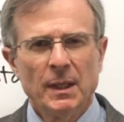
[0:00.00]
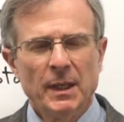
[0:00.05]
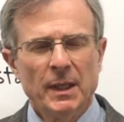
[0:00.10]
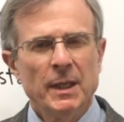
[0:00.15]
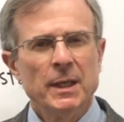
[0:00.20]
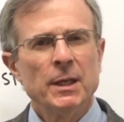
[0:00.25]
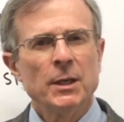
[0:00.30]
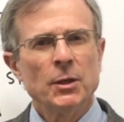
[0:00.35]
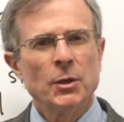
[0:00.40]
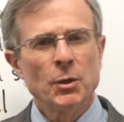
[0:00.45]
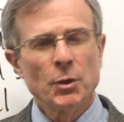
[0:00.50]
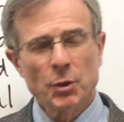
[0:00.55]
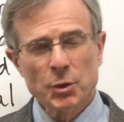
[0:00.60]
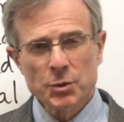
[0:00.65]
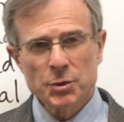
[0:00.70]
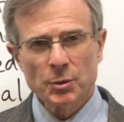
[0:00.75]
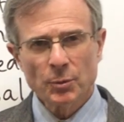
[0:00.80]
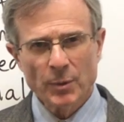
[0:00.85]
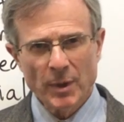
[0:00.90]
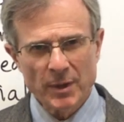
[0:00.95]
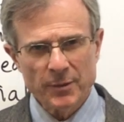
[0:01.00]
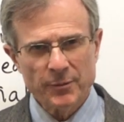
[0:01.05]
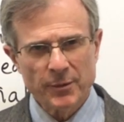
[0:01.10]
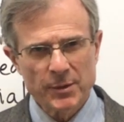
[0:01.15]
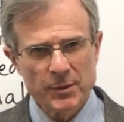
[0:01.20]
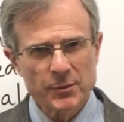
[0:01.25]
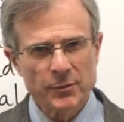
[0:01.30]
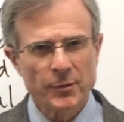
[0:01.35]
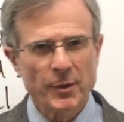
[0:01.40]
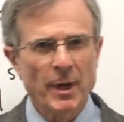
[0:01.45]
In an inertial
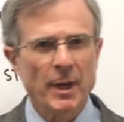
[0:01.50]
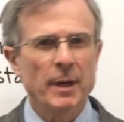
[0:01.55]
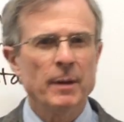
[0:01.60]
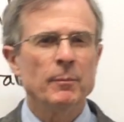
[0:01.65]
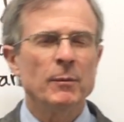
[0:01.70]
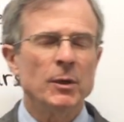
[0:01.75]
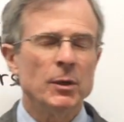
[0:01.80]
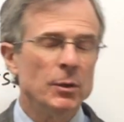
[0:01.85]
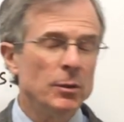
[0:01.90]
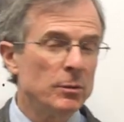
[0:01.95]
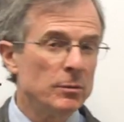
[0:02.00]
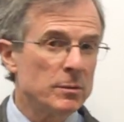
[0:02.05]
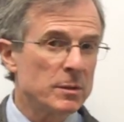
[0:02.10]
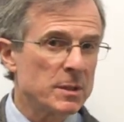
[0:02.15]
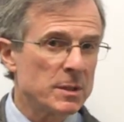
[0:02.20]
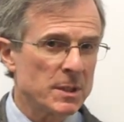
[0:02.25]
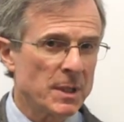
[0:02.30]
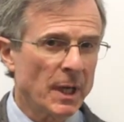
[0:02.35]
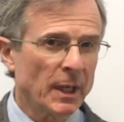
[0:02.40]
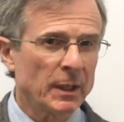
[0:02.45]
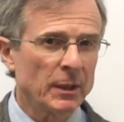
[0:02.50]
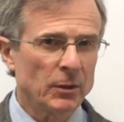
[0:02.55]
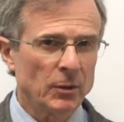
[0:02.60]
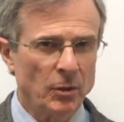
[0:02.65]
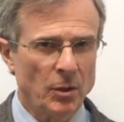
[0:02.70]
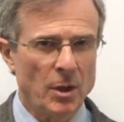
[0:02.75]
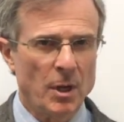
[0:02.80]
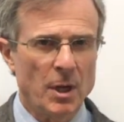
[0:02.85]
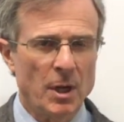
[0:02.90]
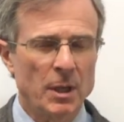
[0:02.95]
reference frame, Newton's second
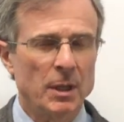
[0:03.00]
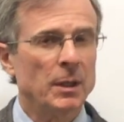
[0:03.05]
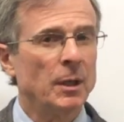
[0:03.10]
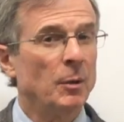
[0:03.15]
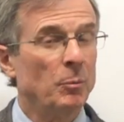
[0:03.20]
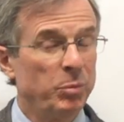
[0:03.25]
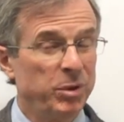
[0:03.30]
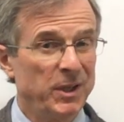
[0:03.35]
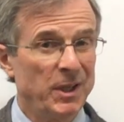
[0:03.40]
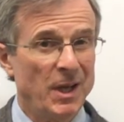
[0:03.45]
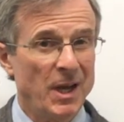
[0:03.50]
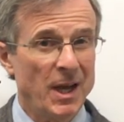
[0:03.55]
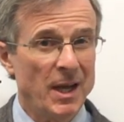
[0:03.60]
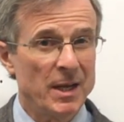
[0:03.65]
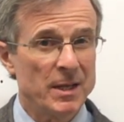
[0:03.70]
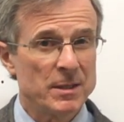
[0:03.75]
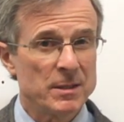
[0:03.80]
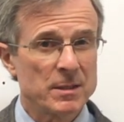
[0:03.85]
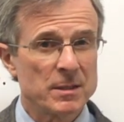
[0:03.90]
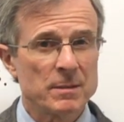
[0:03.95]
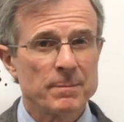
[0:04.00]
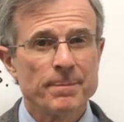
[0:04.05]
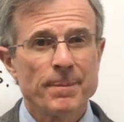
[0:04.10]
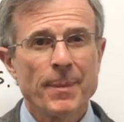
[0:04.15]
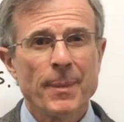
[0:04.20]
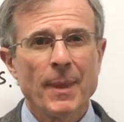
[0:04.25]
law applies,